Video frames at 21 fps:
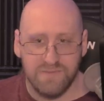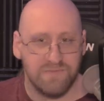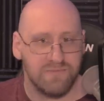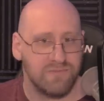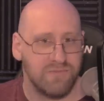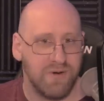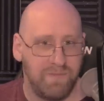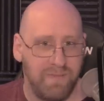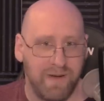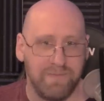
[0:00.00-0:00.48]

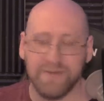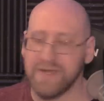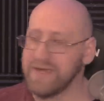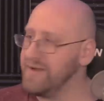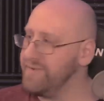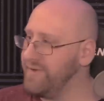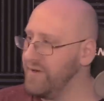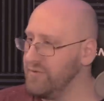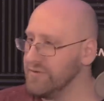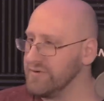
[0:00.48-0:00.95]

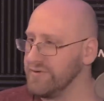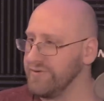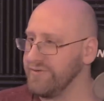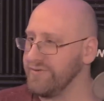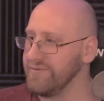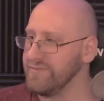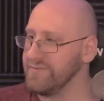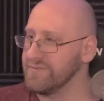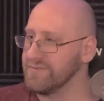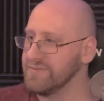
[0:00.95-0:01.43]
Republican
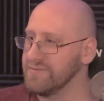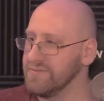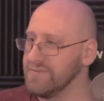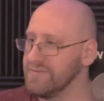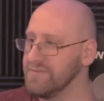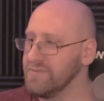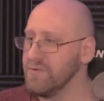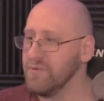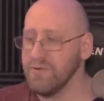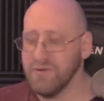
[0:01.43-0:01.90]
voters,
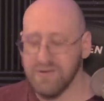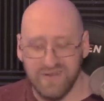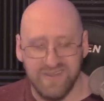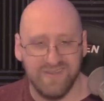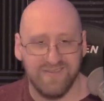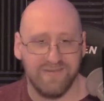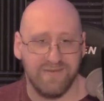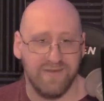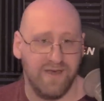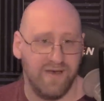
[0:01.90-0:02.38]
or at
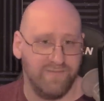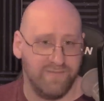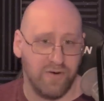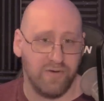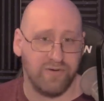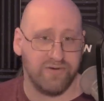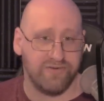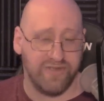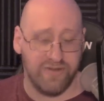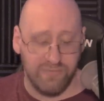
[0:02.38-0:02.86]
least uh,
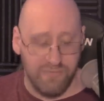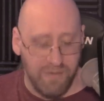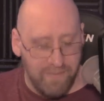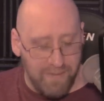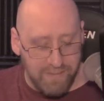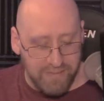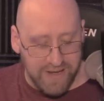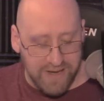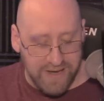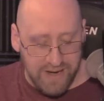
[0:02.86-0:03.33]
voters in
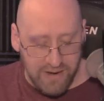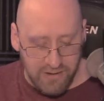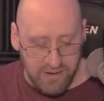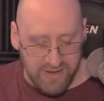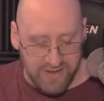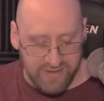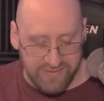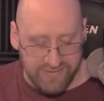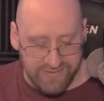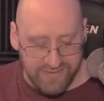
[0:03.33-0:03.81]
Republican
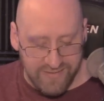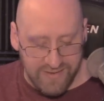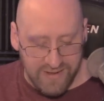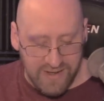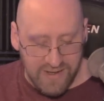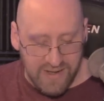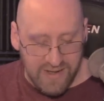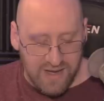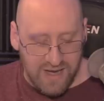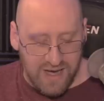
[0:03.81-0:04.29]
areas.
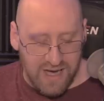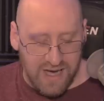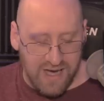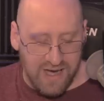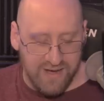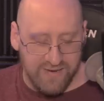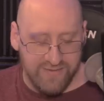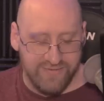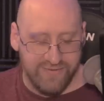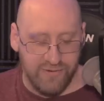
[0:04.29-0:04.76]

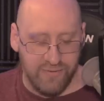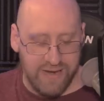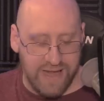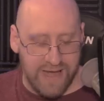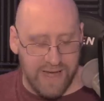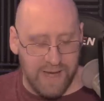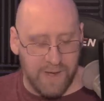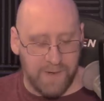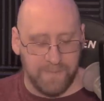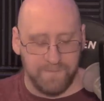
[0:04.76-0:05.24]
Uh, so
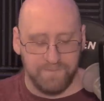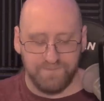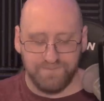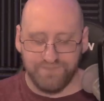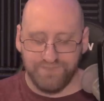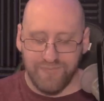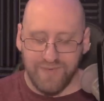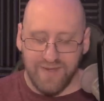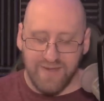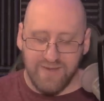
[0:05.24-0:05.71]
now,
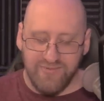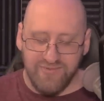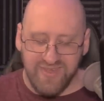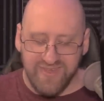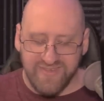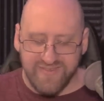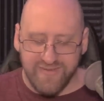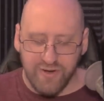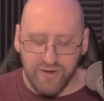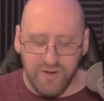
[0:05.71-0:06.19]

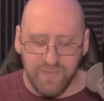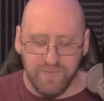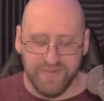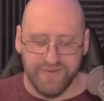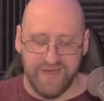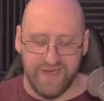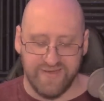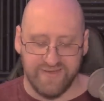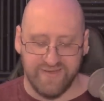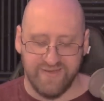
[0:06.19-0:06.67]
these
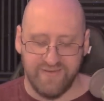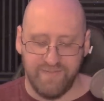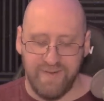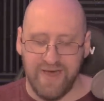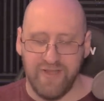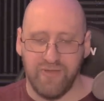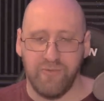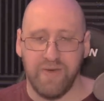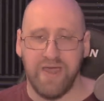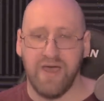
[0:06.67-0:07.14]
circumstances,
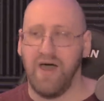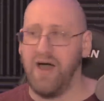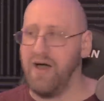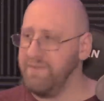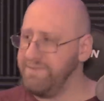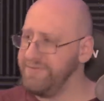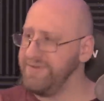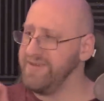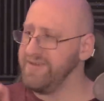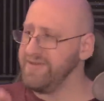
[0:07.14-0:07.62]
by the way,
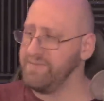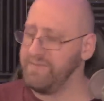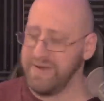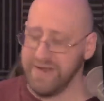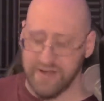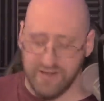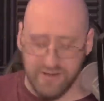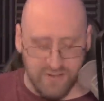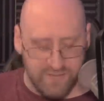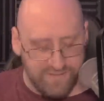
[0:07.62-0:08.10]
of these
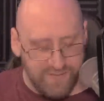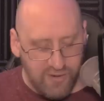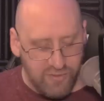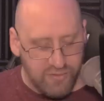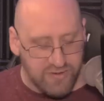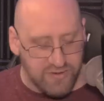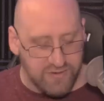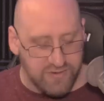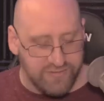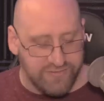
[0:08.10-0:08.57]
particular
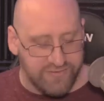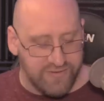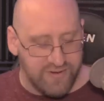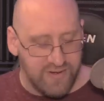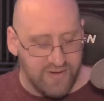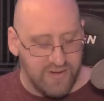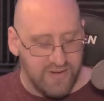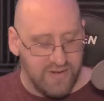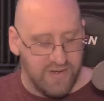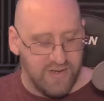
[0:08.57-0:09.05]
voters
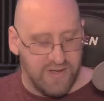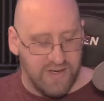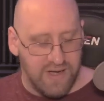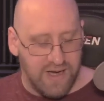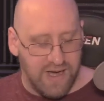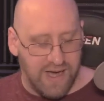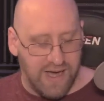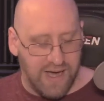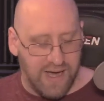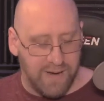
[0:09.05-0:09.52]

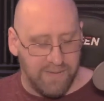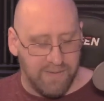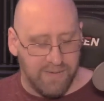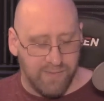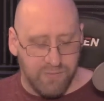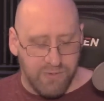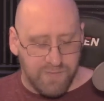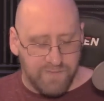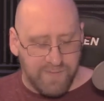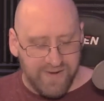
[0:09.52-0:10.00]
uh,
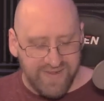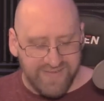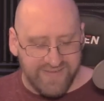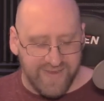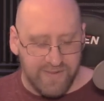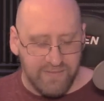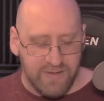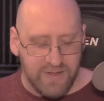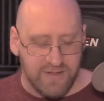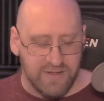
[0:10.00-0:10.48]
were pretty
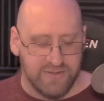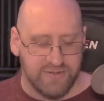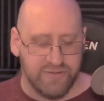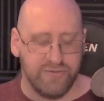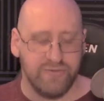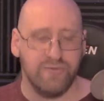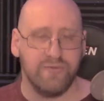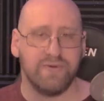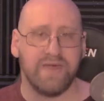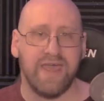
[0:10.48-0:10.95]
similar
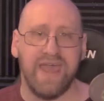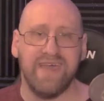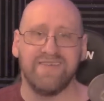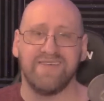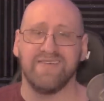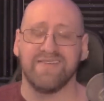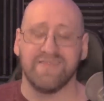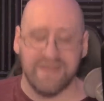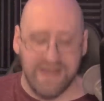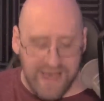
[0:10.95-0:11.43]
to
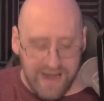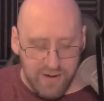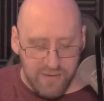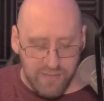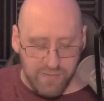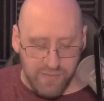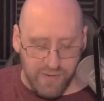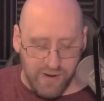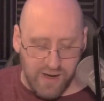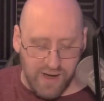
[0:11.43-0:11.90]
cases later
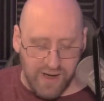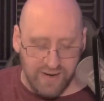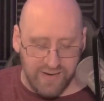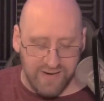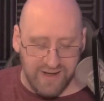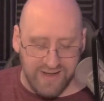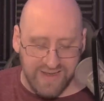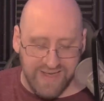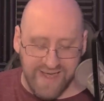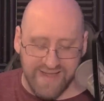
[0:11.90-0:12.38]
brought
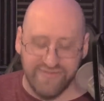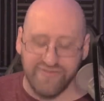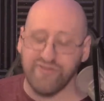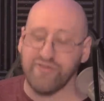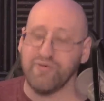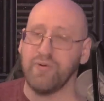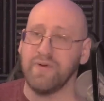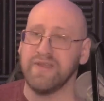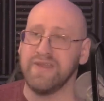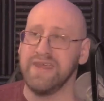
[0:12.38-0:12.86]

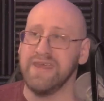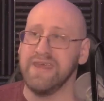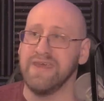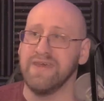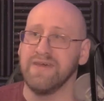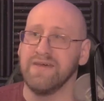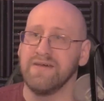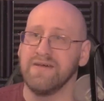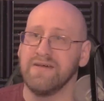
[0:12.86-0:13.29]
against twenty